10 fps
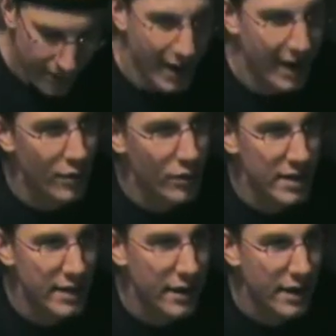And I
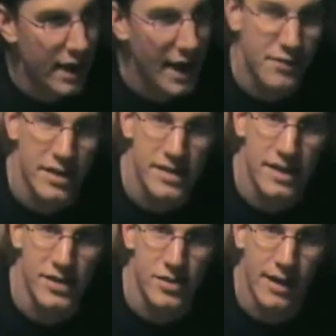really have to
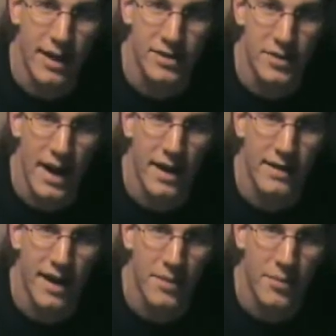sneeze right now, so at any
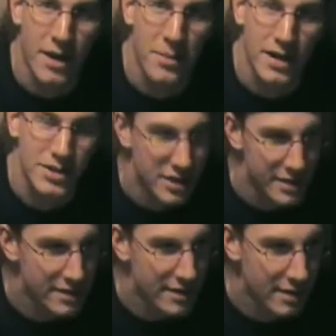time I might
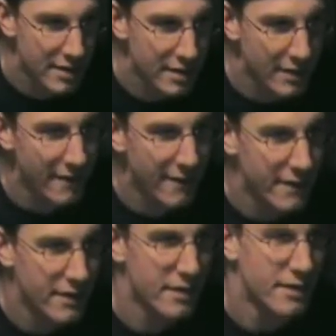just
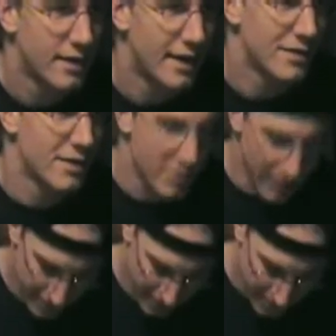have to do that.